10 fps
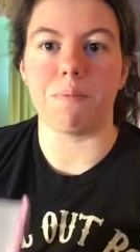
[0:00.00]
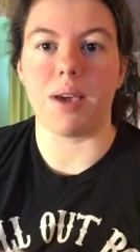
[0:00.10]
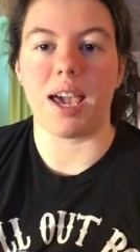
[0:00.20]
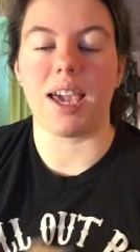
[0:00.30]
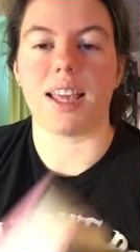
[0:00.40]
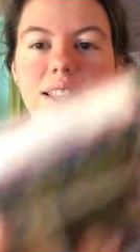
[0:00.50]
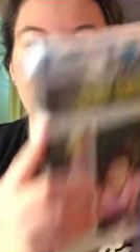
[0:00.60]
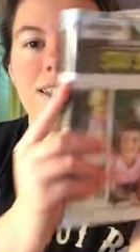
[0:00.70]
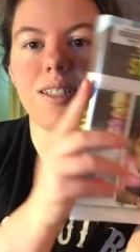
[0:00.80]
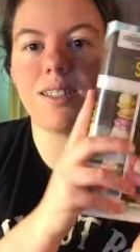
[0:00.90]
May, and
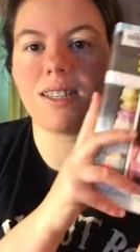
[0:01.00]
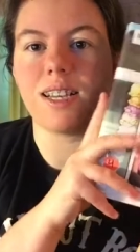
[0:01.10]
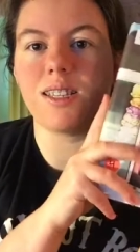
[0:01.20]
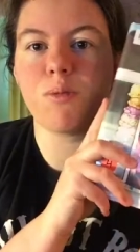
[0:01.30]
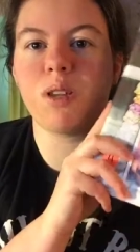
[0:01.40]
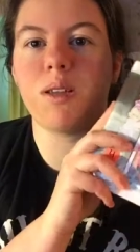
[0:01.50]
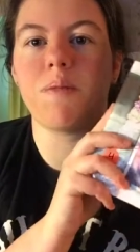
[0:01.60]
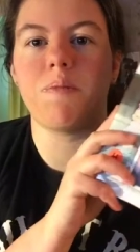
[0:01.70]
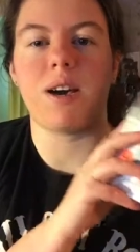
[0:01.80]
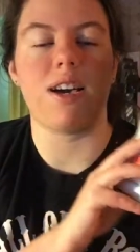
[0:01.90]
that is Stay Sweet
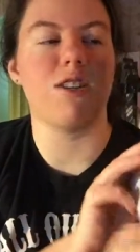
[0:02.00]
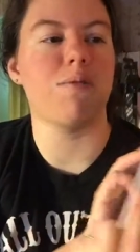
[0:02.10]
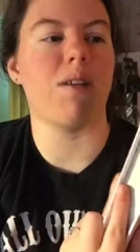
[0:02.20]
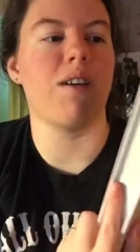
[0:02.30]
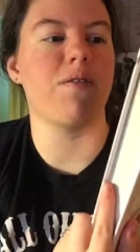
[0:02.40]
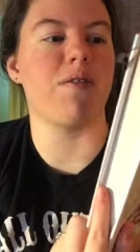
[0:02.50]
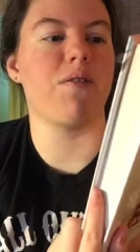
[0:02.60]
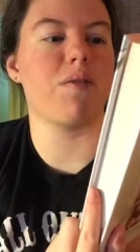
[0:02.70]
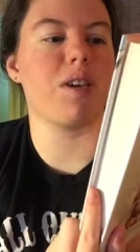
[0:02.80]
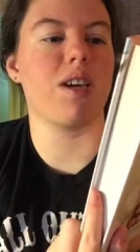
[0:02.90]
by Siobhan
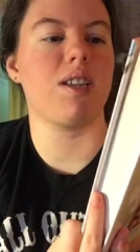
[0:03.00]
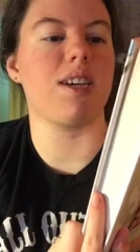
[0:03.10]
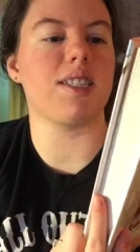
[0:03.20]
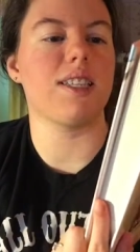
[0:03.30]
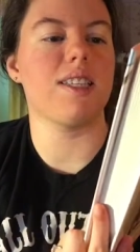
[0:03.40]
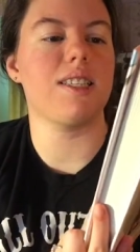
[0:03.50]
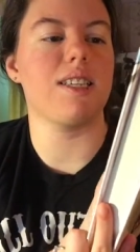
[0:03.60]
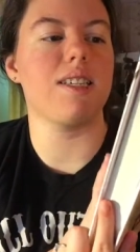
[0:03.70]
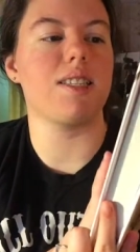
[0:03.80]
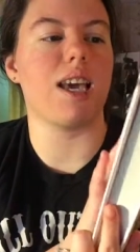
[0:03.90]
Vivian. This
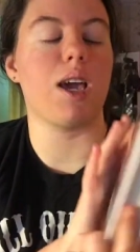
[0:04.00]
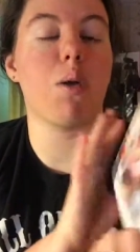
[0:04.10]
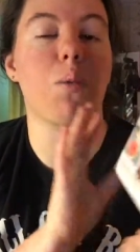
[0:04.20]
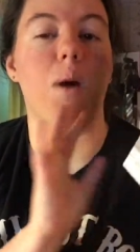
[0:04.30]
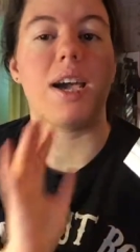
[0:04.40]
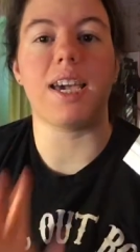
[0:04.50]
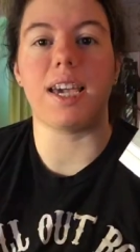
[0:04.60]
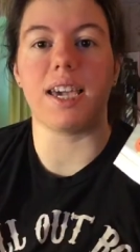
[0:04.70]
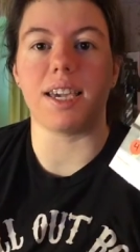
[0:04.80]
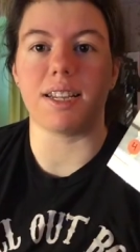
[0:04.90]
is a
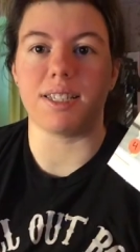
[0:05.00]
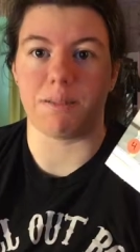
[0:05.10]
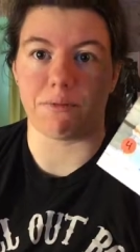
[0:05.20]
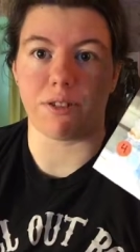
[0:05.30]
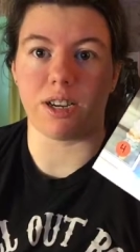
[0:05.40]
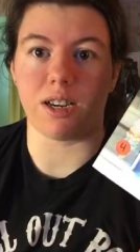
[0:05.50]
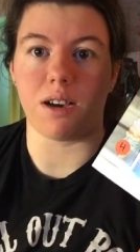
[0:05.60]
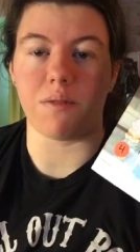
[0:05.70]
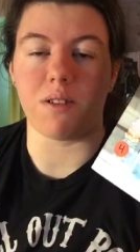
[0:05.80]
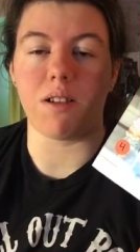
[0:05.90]
YA contemporary
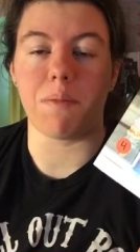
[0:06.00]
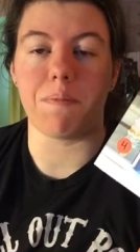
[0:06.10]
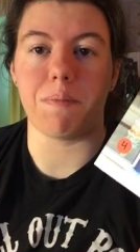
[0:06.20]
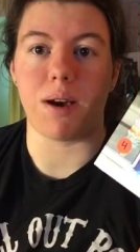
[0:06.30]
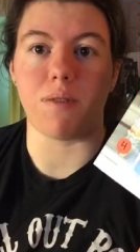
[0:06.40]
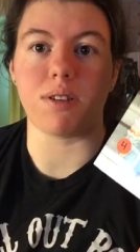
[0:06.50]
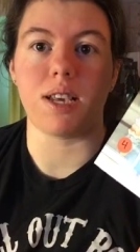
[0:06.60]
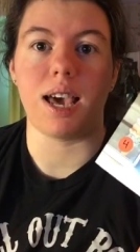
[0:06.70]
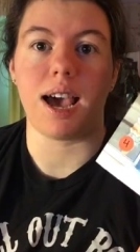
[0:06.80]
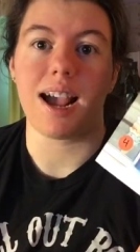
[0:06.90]
novel about
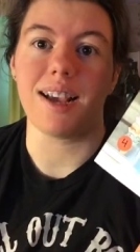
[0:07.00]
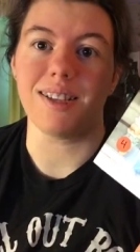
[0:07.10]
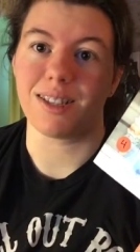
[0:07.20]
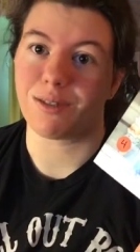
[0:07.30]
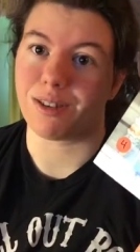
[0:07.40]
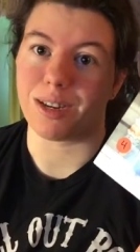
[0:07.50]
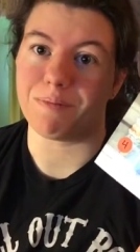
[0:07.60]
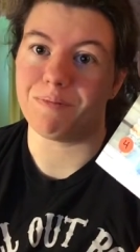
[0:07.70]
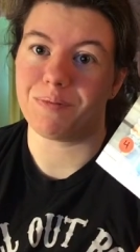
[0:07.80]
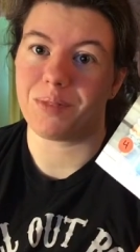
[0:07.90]
ice
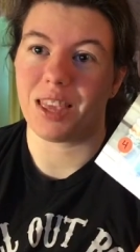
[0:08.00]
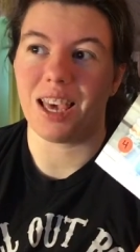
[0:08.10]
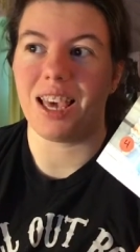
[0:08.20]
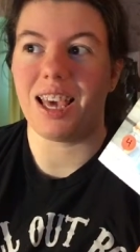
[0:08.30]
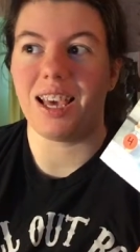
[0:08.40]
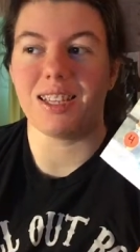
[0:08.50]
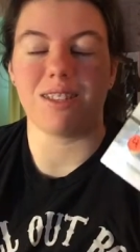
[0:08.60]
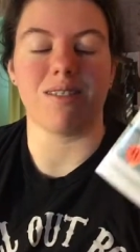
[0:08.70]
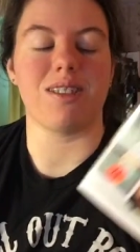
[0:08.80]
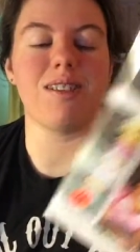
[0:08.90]
cream.
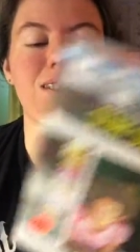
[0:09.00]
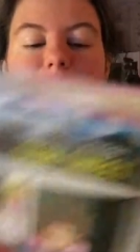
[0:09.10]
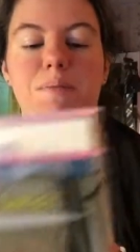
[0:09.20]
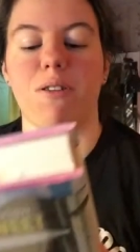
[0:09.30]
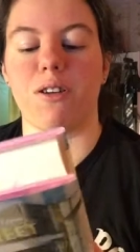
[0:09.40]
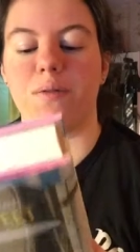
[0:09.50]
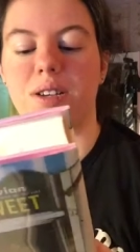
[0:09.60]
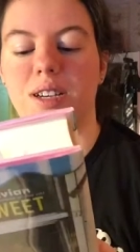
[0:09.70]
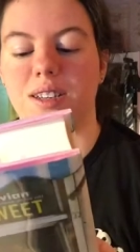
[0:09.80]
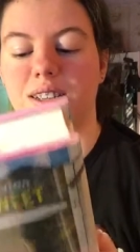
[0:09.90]
So it sounds like the
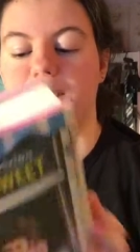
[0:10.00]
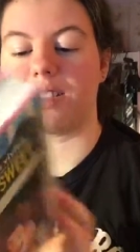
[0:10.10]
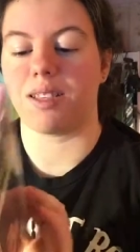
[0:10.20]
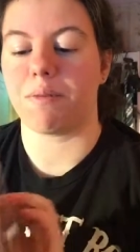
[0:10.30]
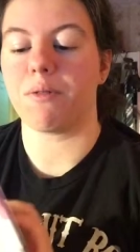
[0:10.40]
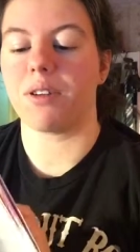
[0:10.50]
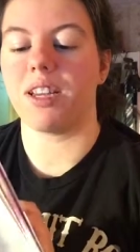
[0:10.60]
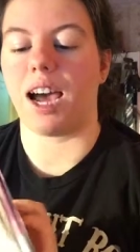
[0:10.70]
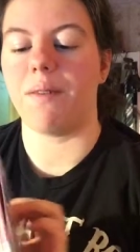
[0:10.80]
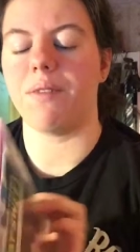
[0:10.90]
perfect summer
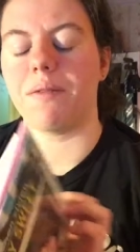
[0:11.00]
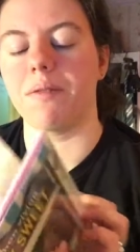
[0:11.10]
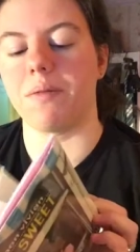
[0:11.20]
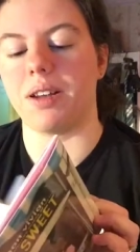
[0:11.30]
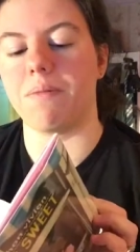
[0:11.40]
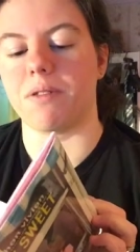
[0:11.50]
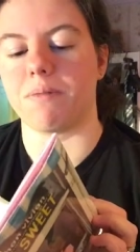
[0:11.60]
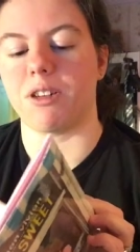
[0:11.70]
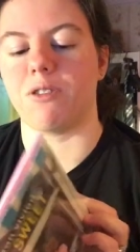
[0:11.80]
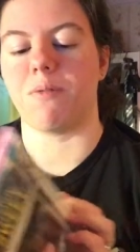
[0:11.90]
read. I've never read a book
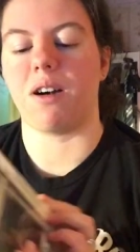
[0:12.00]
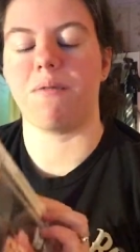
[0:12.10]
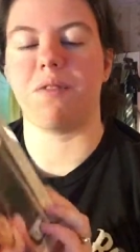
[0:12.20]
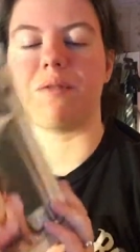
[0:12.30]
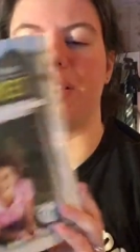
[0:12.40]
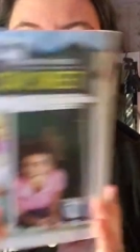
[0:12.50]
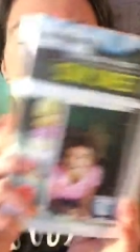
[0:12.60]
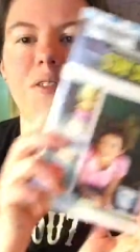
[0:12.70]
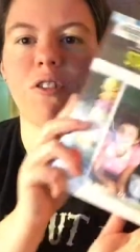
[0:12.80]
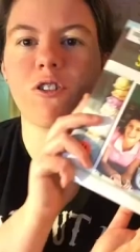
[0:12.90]
by Siobhan Vivian,
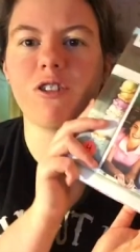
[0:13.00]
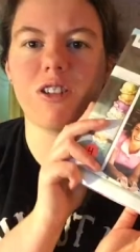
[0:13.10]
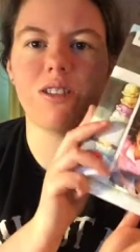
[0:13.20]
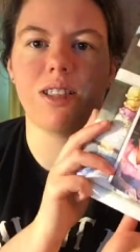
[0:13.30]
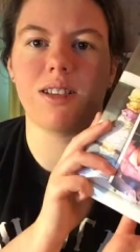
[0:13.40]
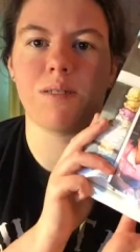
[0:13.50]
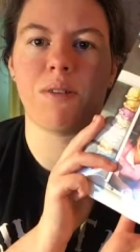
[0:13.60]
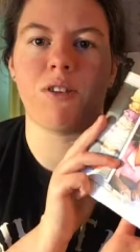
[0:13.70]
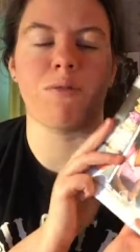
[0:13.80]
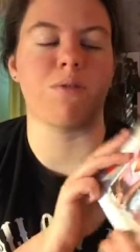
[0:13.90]
but I've heard good things
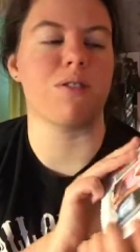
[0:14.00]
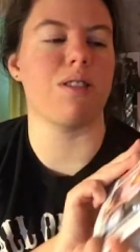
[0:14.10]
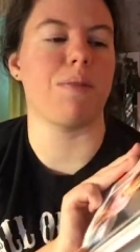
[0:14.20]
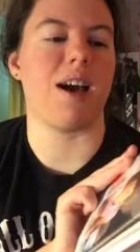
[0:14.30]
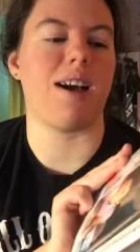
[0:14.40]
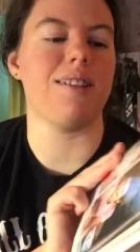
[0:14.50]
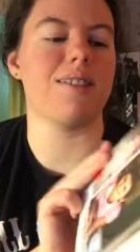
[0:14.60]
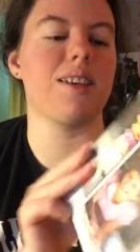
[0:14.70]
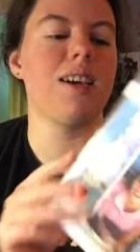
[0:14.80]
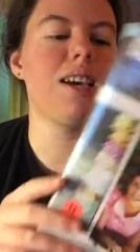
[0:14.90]
about her books in the past.